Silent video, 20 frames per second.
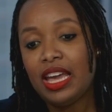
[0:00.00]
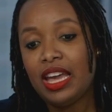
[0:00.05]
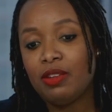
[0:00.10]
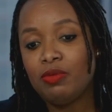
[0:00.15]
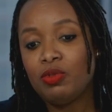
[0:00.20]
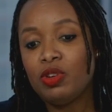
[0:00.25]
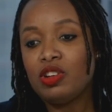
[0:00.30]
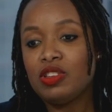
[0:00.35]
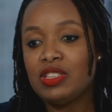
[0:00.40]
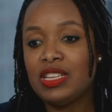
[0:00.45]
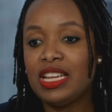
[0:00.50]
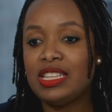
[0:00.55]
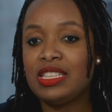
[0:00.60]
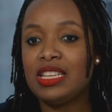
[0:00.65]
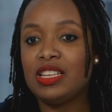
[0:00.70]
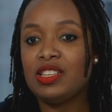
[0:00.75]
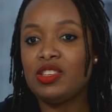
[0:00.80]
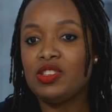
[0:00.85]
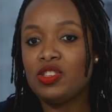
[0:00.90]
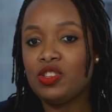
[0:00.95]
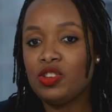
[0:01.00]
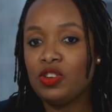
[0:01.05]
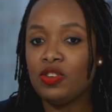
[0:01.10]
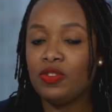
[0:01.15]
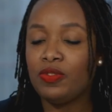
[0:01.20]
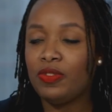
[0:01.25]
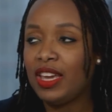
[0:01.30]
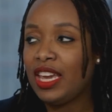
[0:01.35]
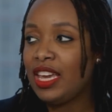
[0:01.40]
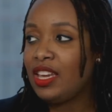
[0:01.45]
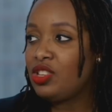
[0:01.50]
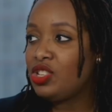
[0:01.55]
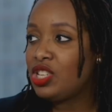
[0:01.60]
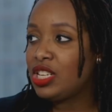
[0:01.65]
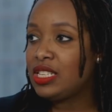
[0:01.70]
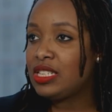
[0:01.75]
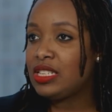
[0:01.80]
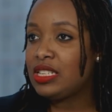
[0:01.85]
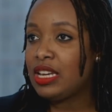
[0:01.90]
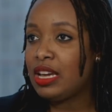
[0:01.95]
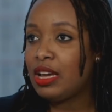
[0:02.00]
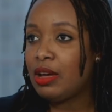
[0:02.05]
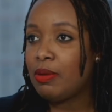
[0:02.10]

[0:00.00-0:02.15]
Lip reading: And we also had done a survey just